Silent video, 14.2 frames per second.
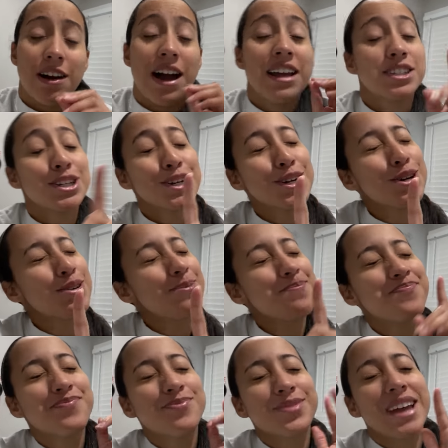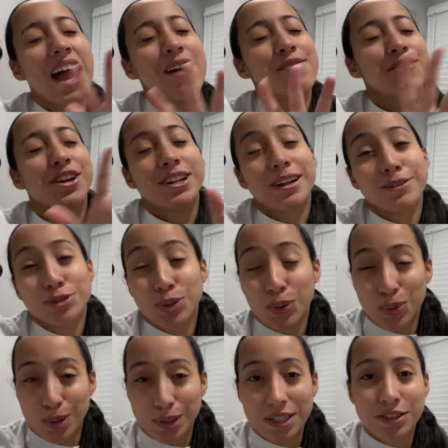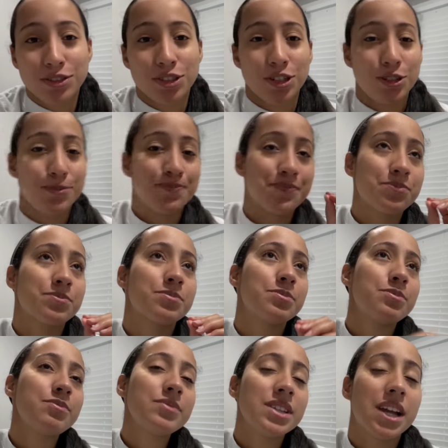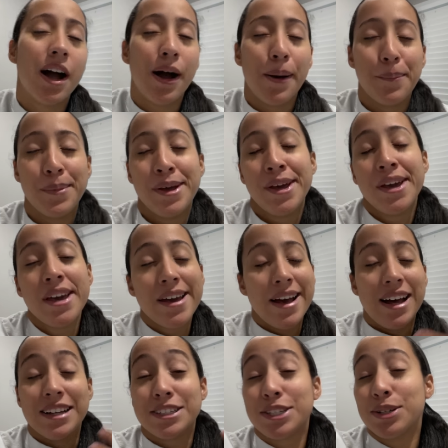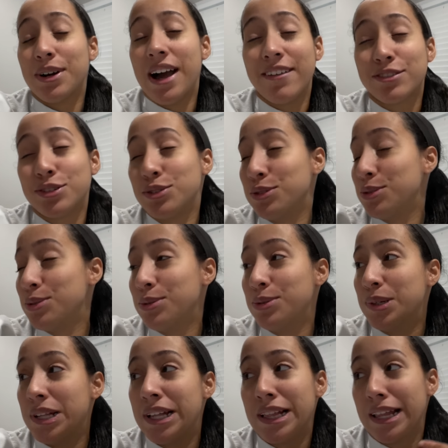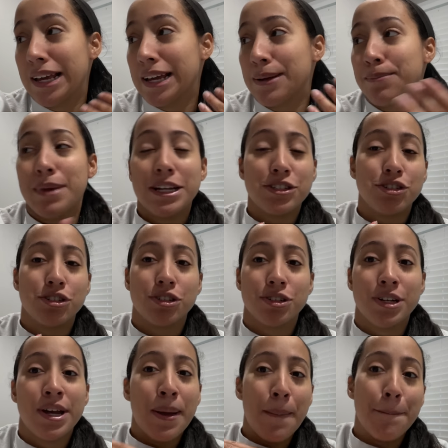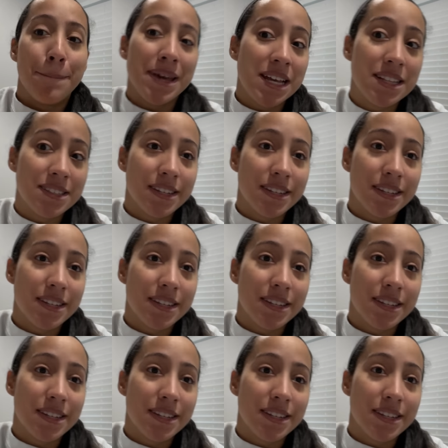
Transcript: I still I haven't figured it out totally, so um, I still have to like measure bins